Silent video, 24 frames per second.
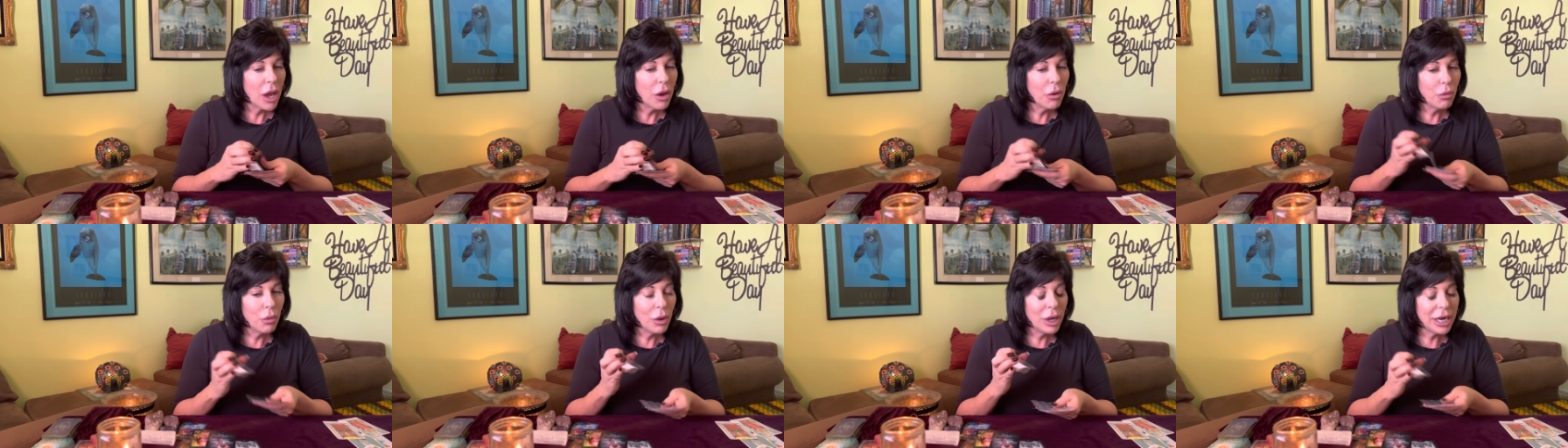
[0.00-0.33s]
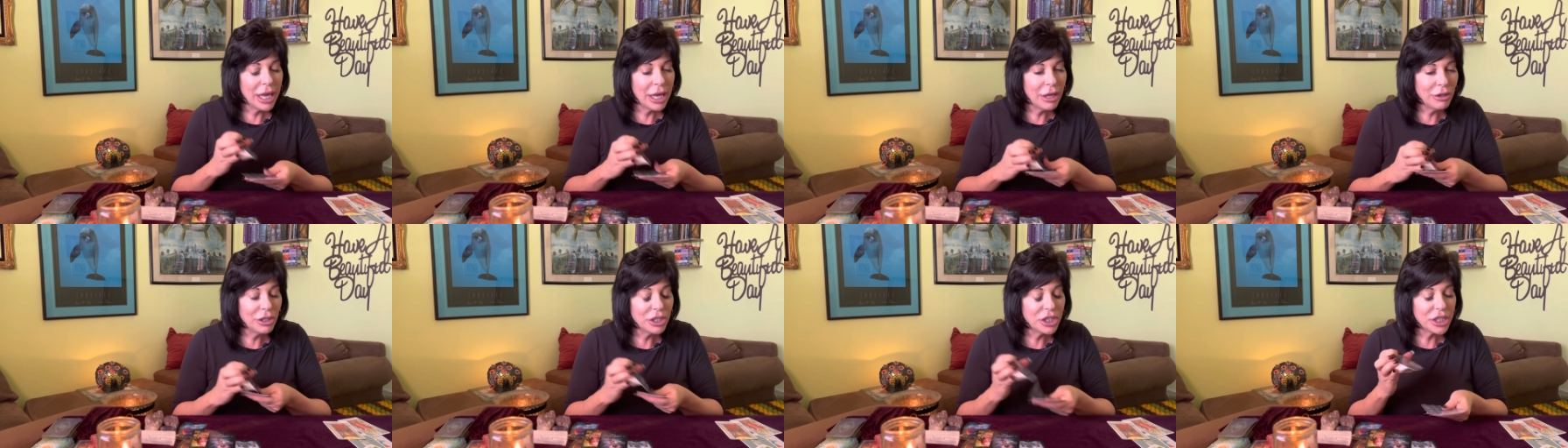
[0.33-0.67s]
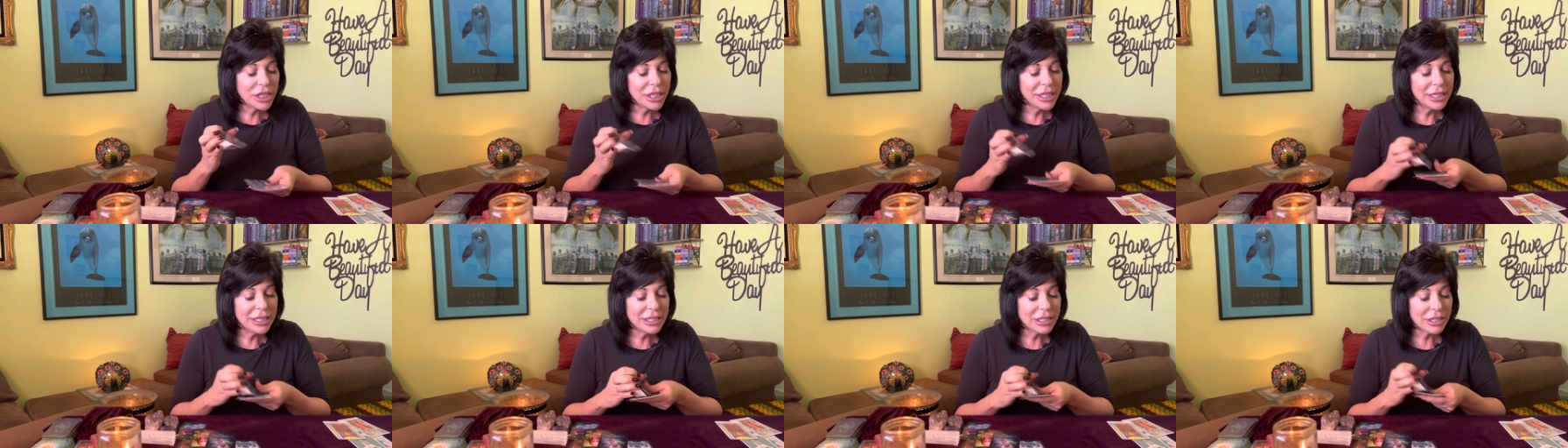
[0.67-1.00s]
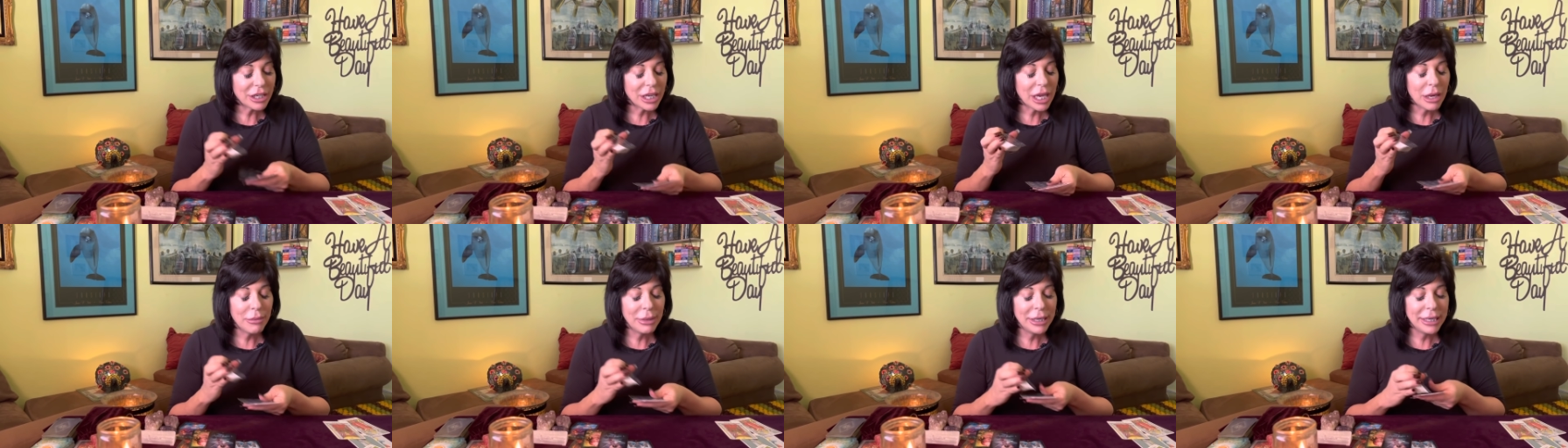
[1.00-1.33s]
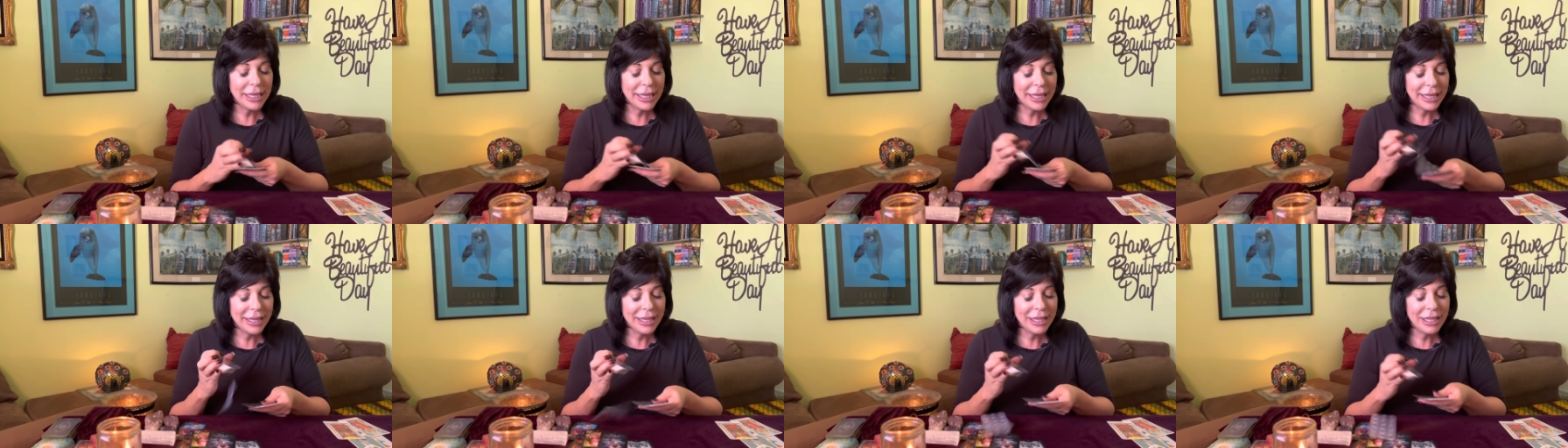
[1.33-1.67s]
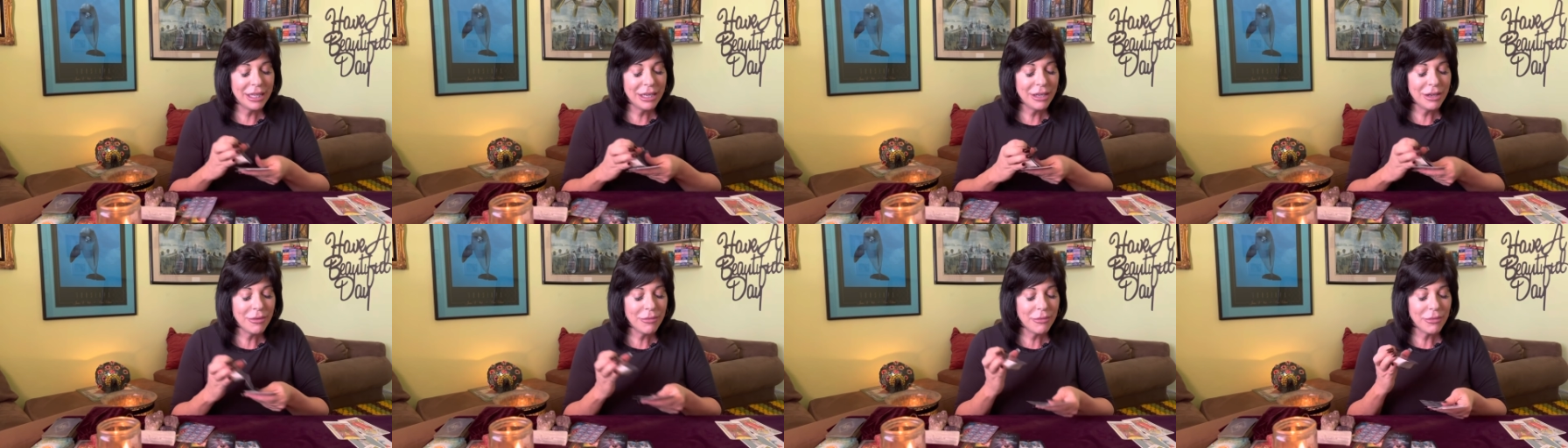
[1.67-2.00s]
What energies are coming
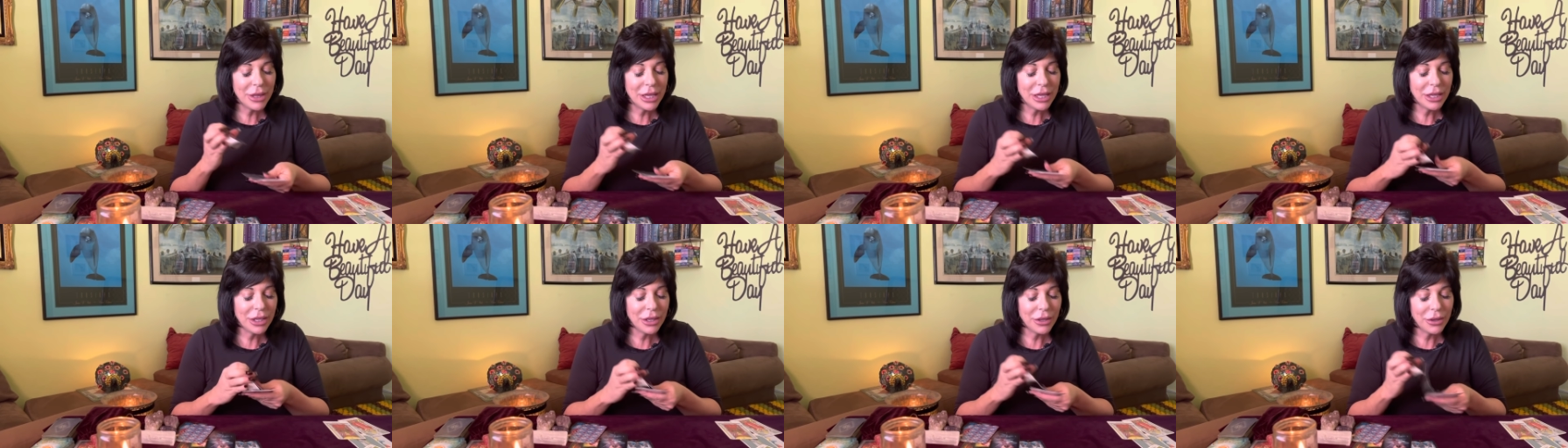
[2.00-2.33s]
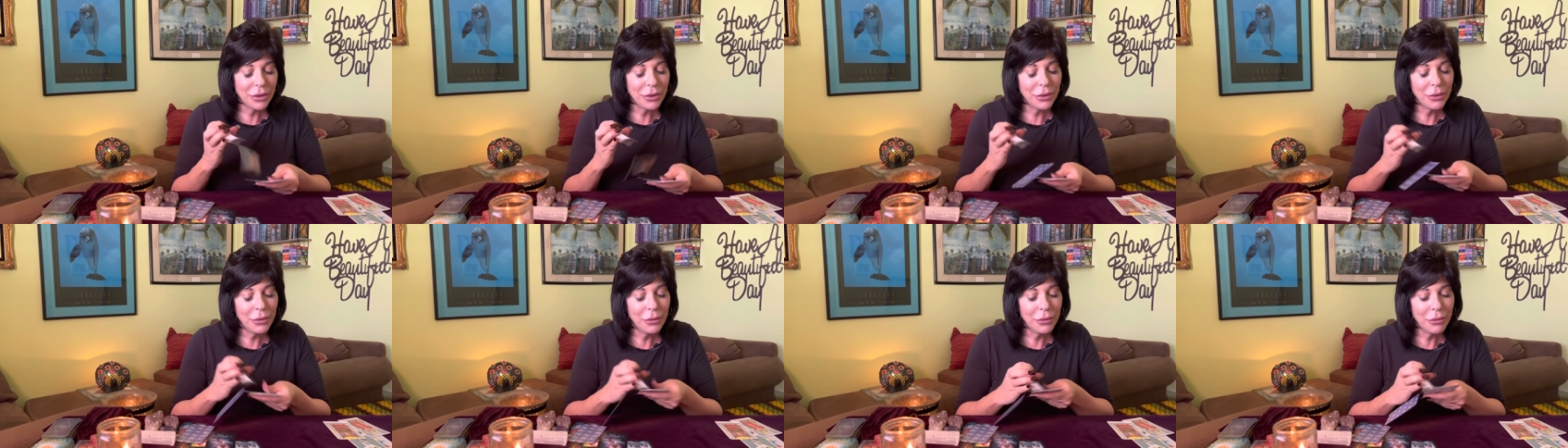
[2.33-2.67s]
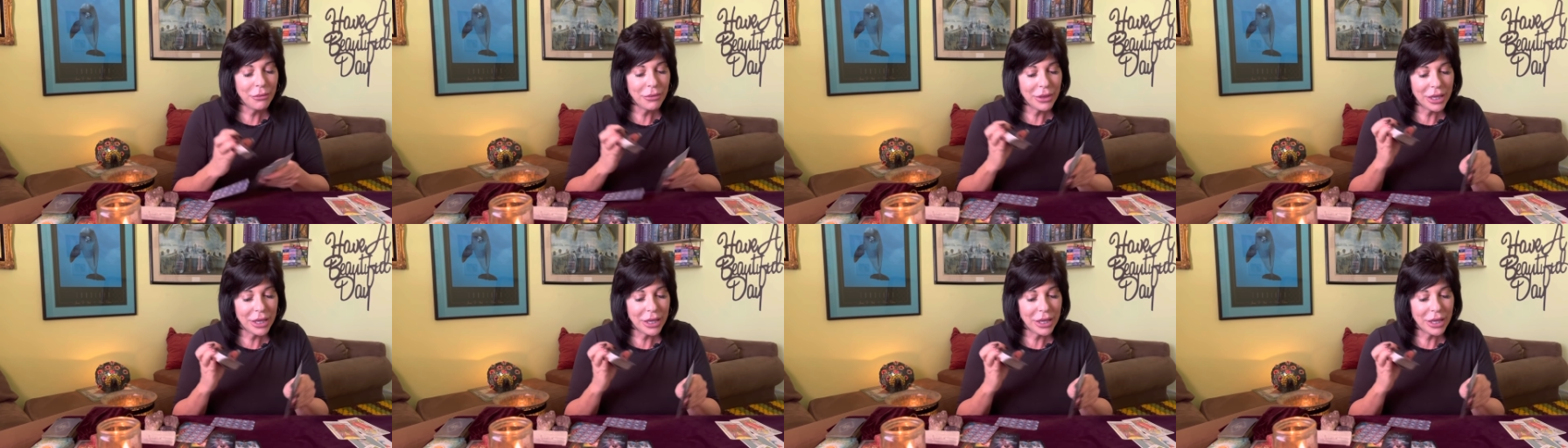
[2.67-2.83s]
in? Thank you.